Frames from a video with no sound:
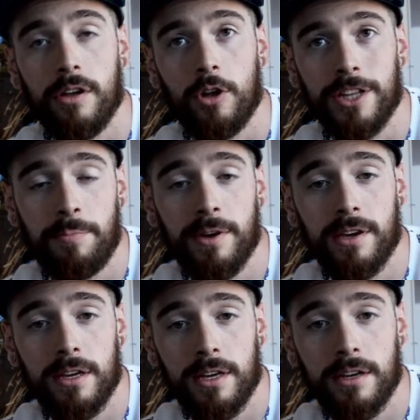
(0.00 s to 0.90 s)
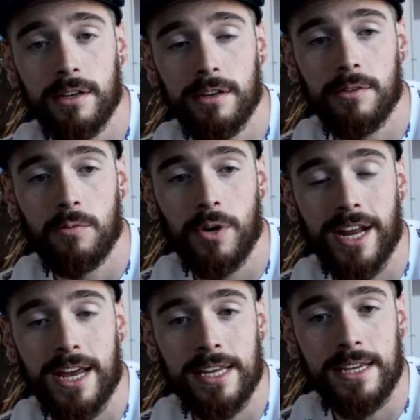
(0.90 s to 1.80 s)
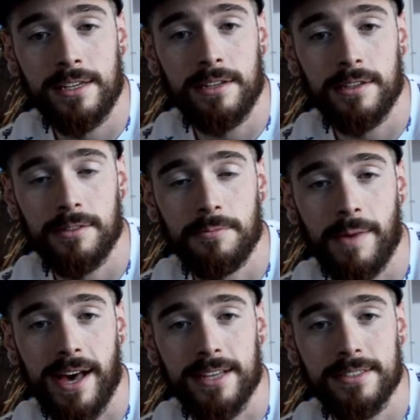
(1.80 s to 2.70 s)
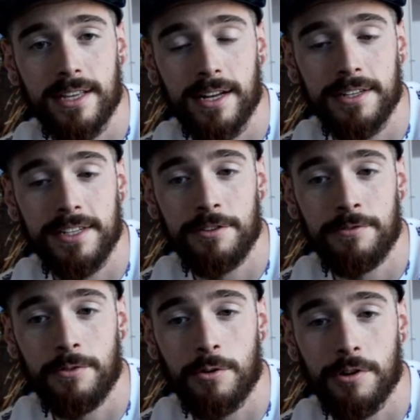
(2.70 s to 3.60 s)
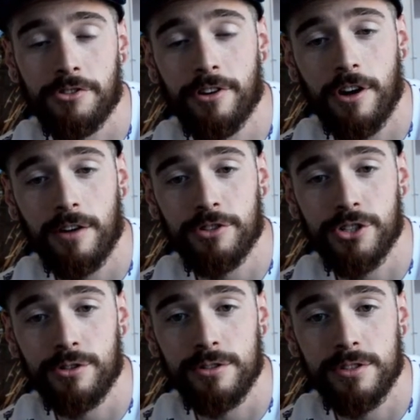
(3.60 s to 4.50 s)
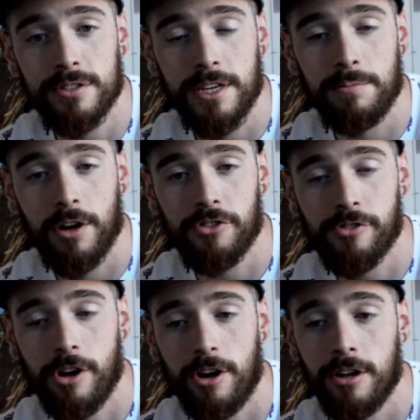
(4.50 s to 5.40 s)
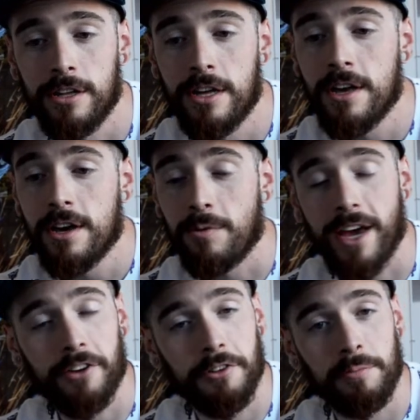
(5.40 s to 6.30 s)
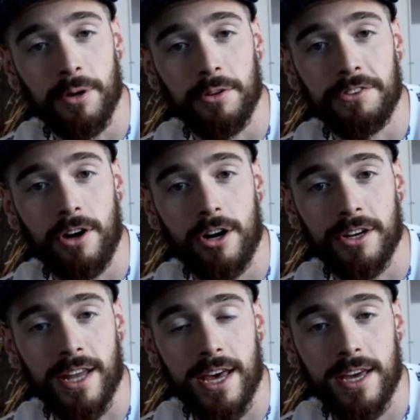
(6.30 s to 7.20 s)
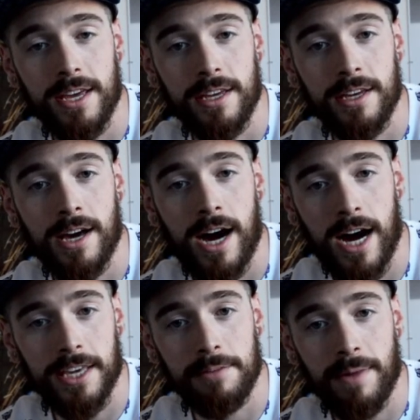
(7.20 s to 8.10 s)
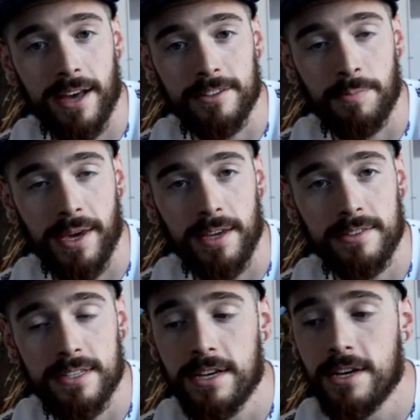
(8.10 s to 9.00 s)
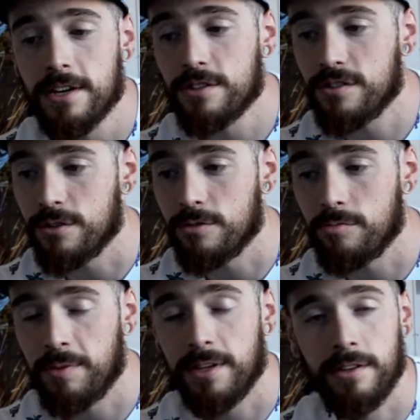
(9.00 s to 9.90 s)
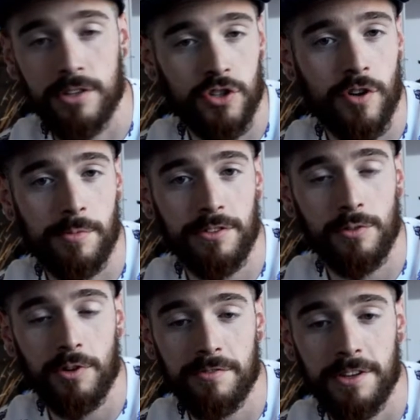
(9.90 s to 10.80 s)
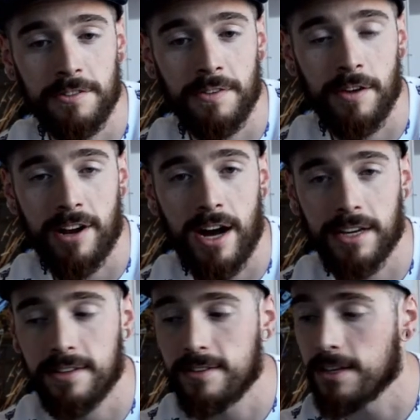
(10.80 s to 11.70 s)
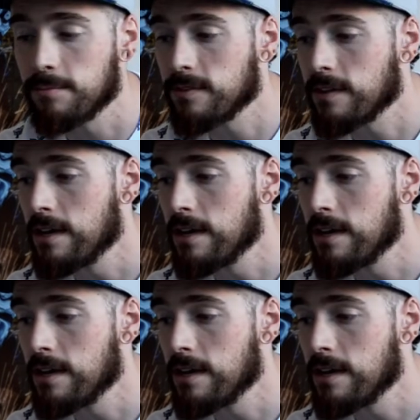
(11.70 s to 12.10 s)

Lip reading: Olympic 180 mask that I did for Drunk Off Shoes in Montreal, we actually built on a hockey mask base to be tribute to one of his favorite hockey teams.